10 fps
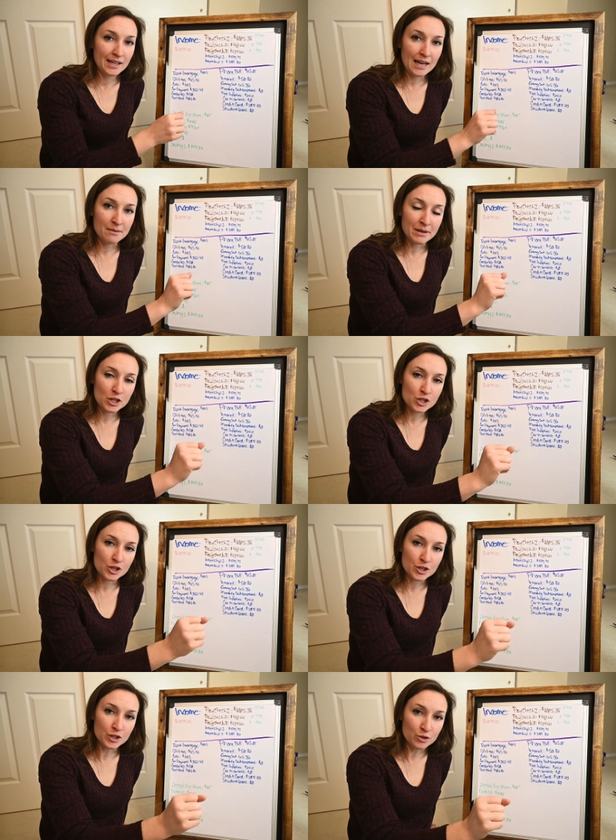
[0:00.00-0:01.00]
and make
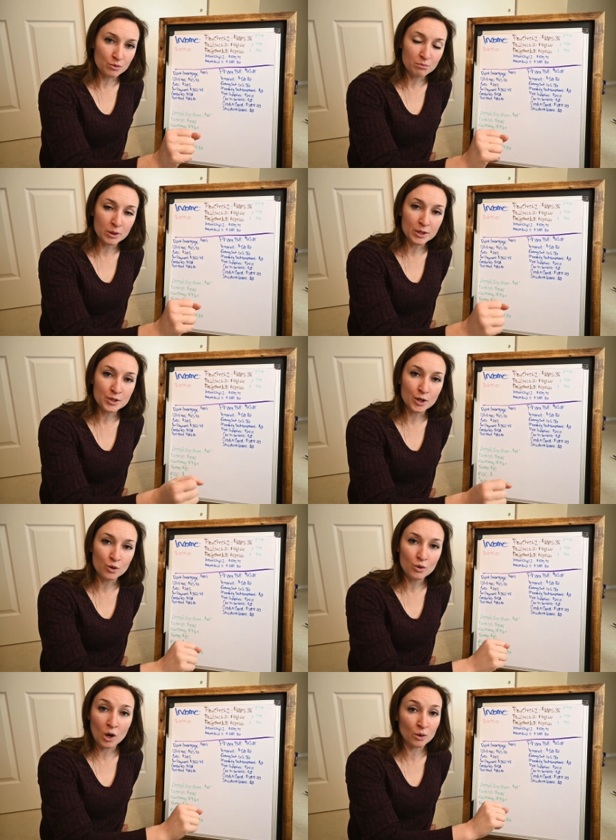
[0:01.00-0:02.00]
sure you put a
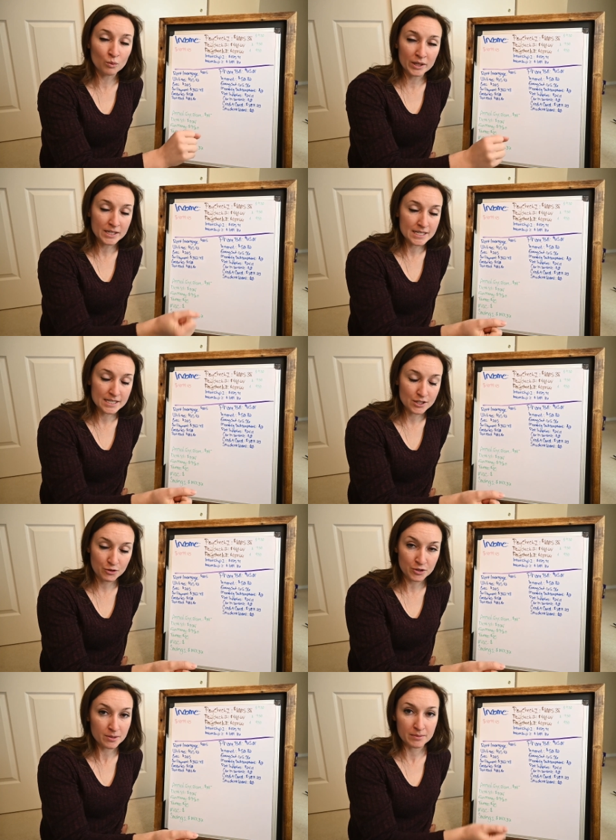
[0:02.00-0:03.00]
note on what it is
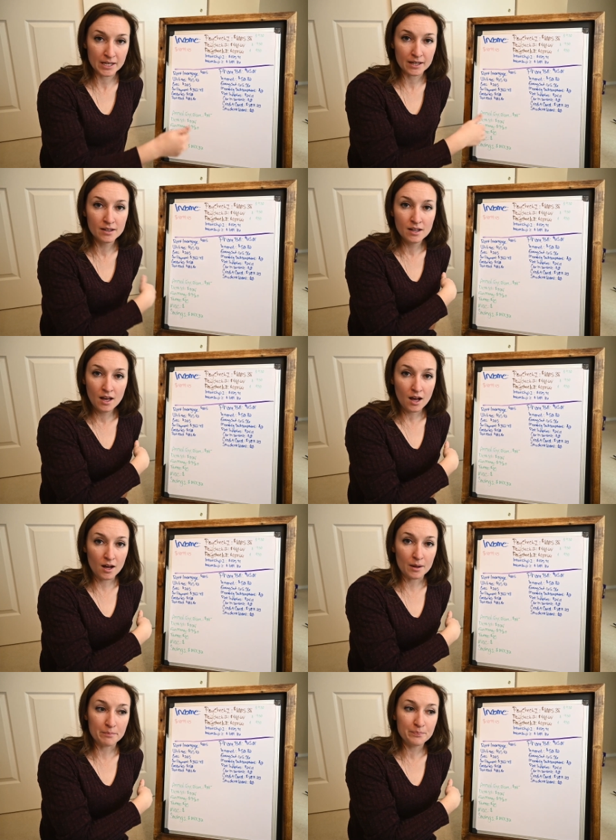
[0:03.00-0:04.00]
or something.
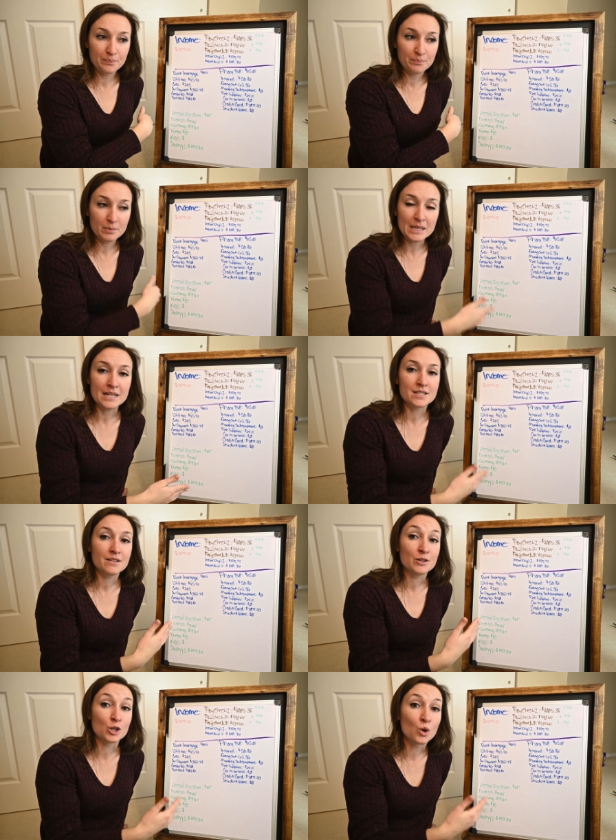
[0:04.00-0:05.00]
But yes,
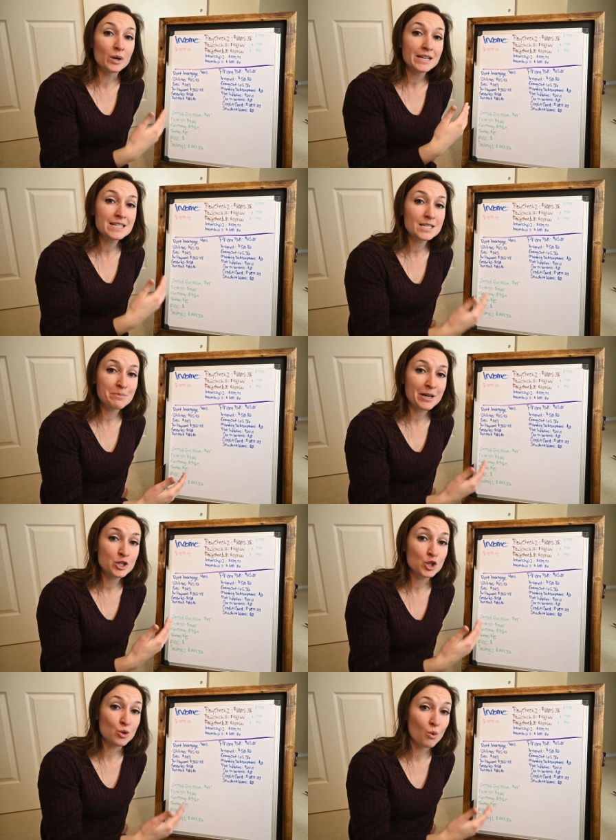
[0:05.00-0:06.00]
if you're going to
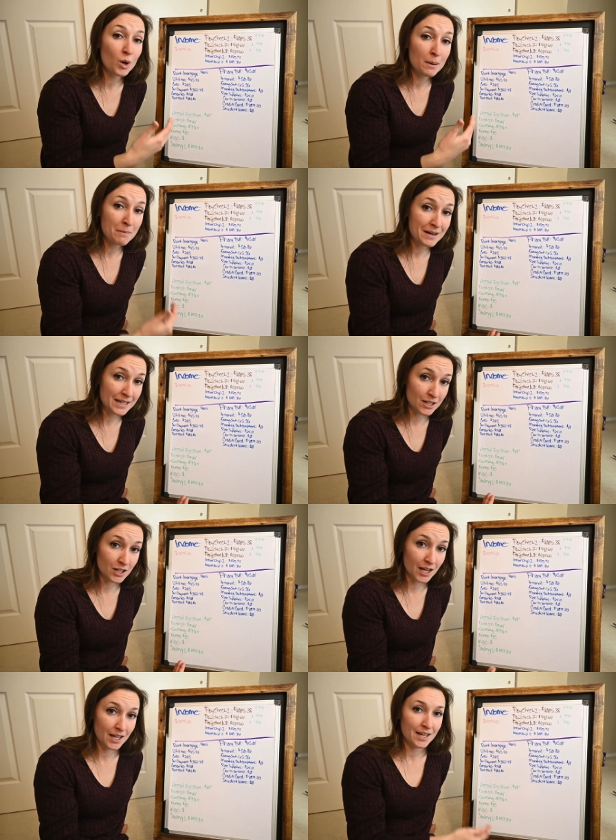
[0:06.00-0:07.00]
spend your money
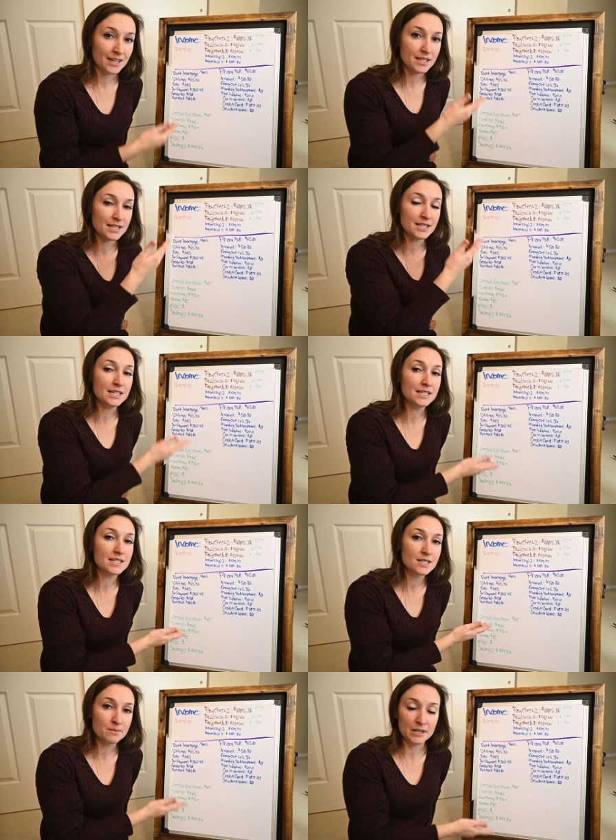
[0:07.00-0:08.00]
on it, it
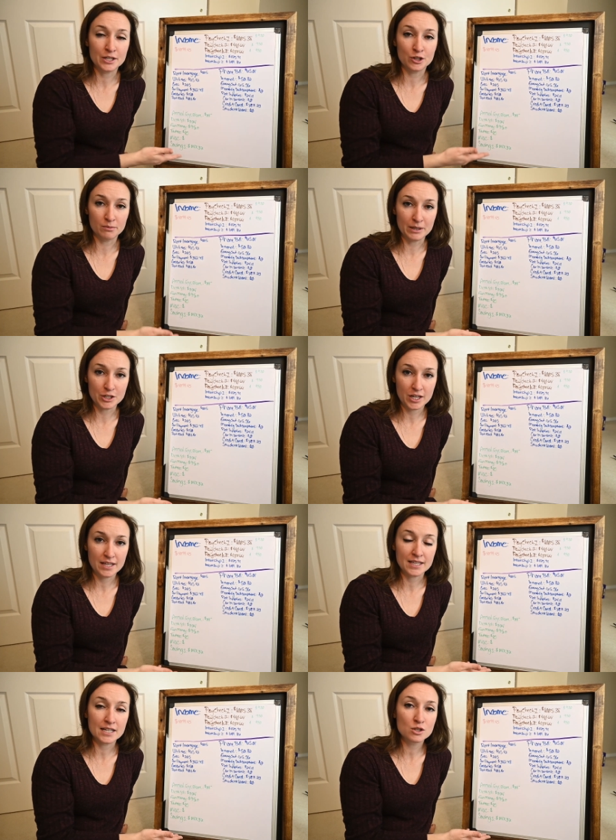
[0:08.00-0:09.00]
needs to be in your budget.
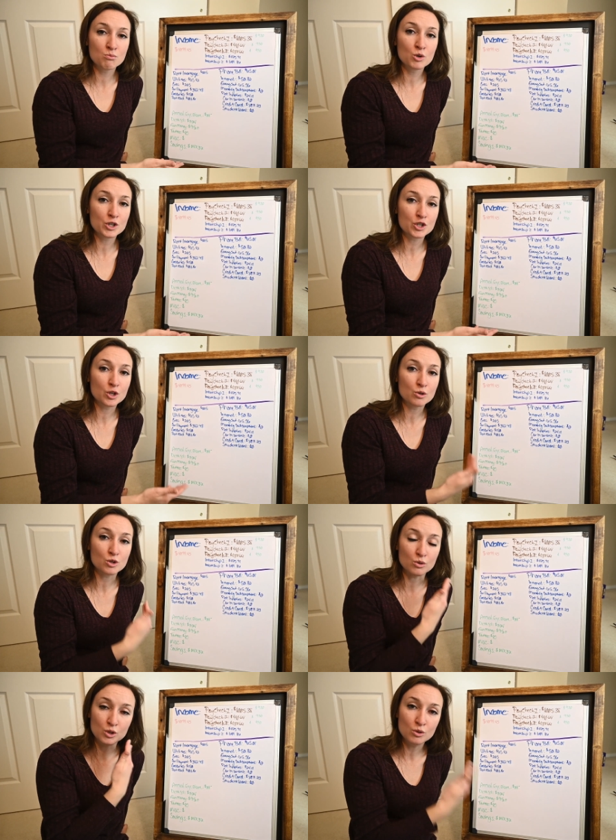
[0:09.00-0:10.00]
And that's more so
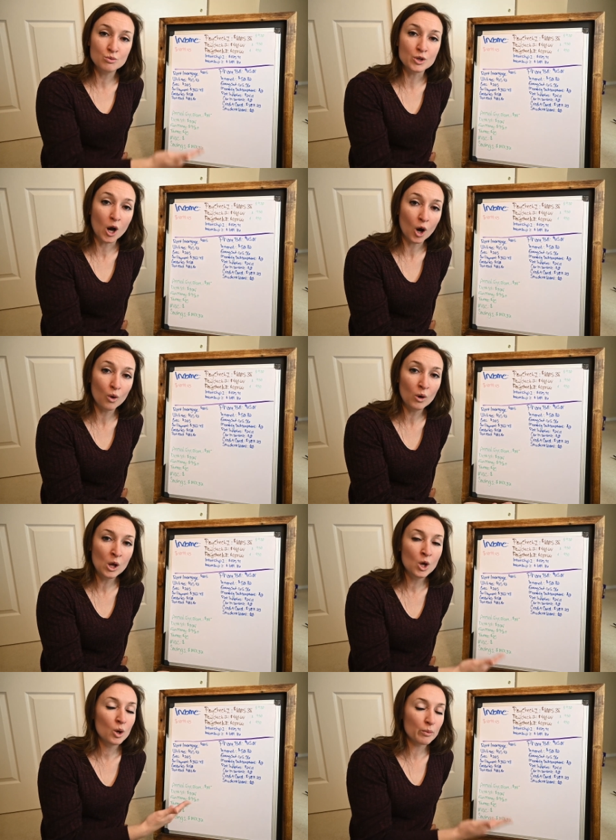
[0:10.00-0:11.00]
you know
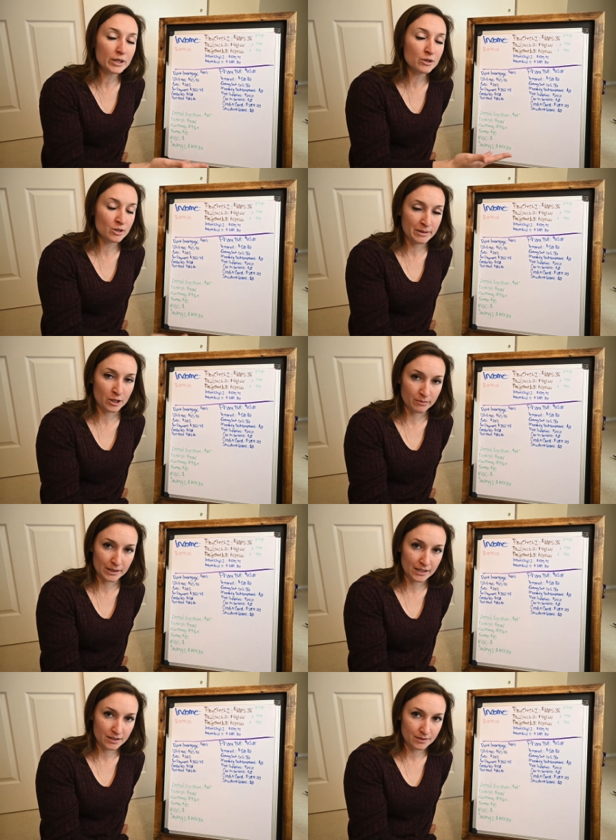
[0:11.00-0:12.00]
what you spent your
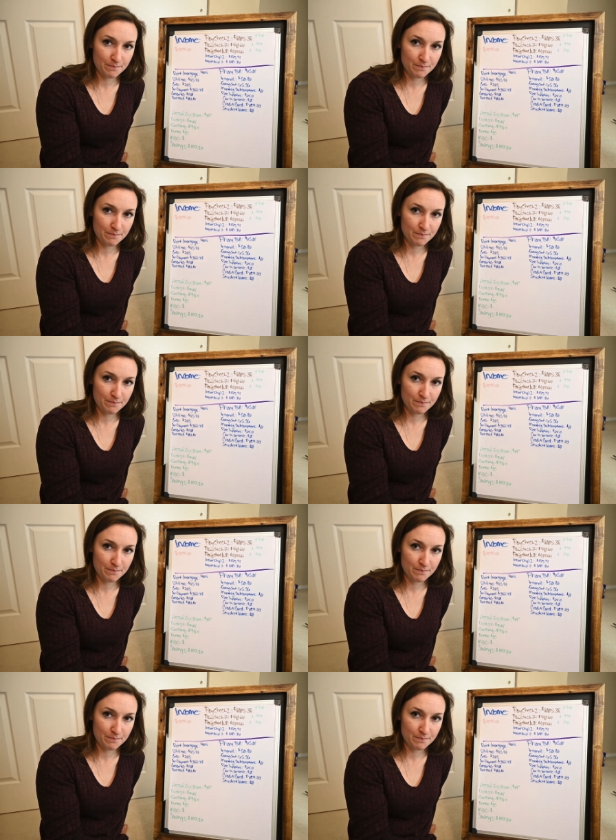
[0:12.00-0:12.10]
money on.